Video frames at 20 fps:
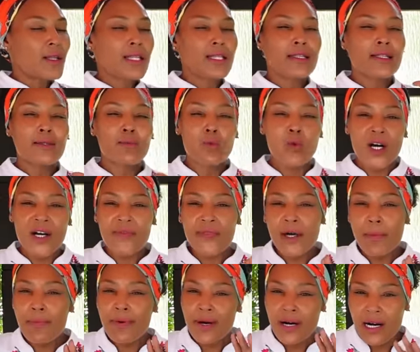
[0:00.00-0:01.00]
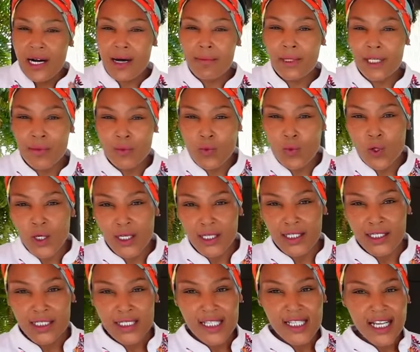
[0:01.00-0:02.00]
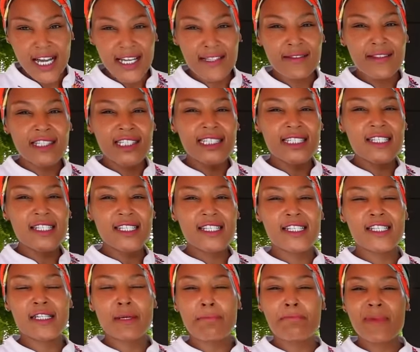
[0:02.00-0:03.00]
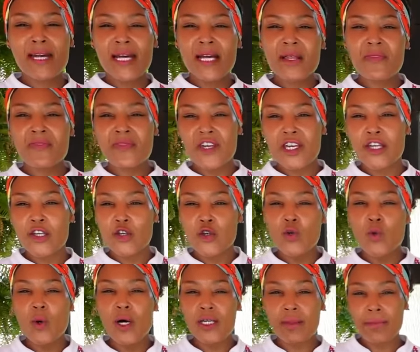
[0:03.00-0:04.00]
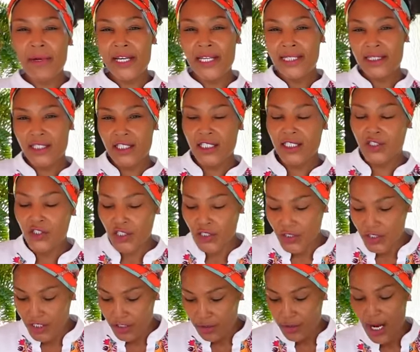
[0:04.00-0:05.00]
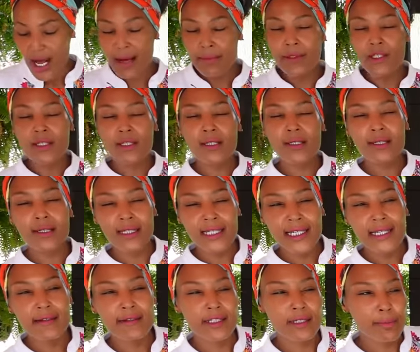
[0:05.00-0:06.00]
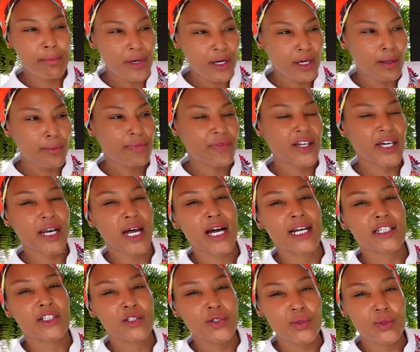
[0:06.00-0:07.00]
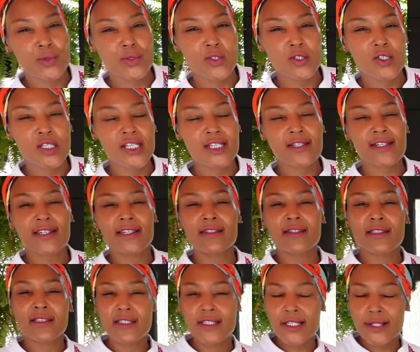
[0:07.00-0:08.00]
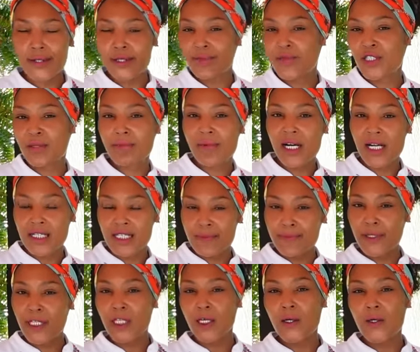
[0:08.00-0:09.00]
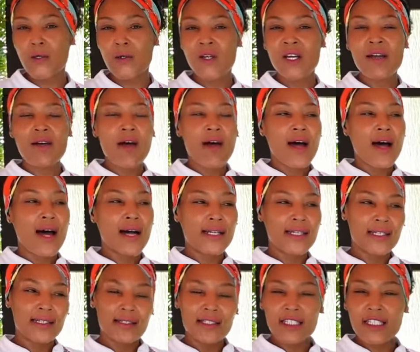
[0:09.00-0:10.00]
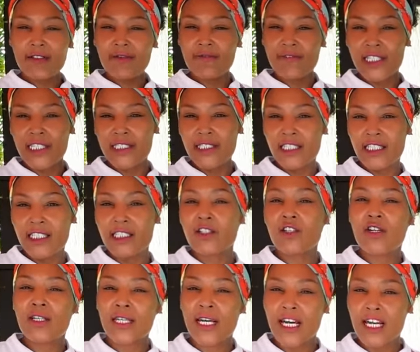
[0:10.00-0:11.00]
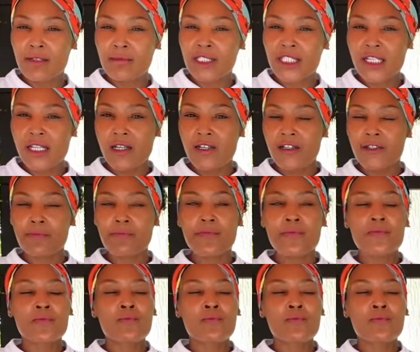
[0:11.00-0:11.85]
What the problem was, and this is the main thing you want to pay attention to. I'm going to link the pump that I used in the description box below. I ended up finding it on Amazon.